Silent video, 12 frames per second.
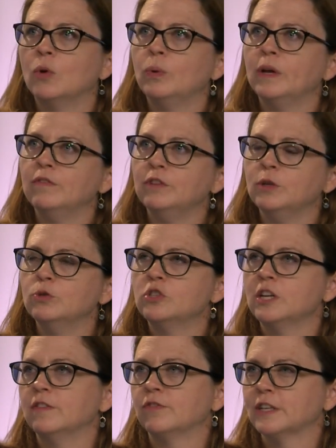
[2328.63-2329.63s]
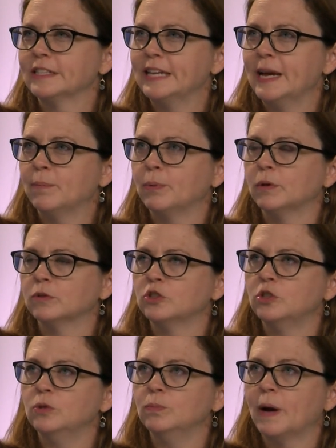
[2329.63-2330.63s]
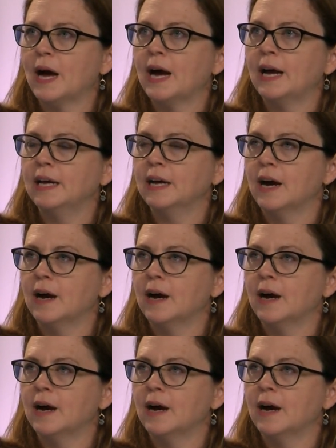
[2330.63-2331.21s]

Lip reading: We've used it, for example, to buy